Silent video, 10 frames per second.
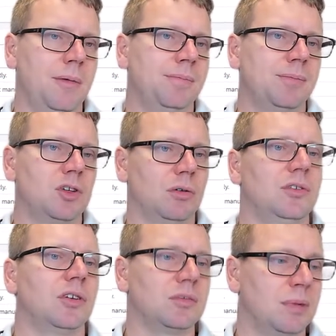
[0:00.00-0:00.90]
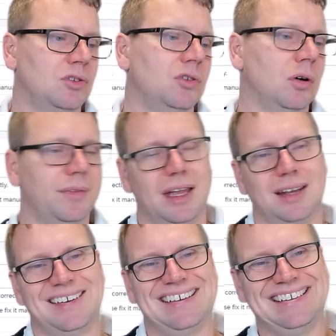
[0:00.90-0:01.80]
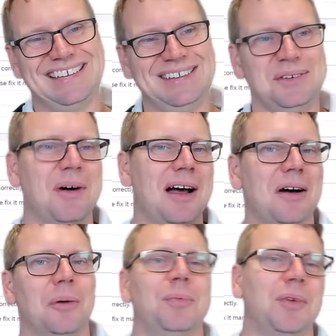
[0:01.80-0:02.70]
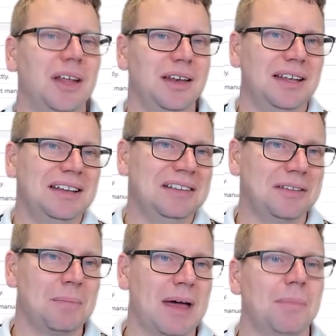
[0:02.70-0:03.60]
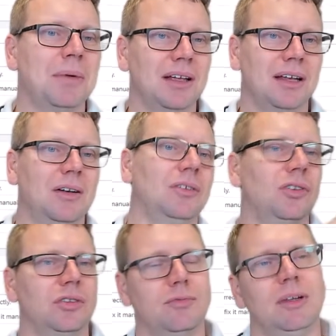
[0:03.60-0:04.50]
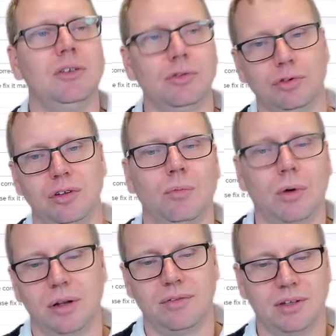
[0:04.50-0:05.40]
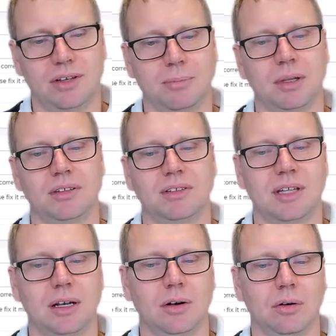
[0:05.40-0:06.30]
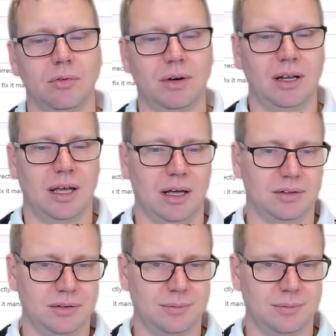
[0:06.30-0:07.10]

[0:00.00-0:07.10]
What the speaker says: So just make sure that you are updating the mapping and not just reusing one of the templates that it already has.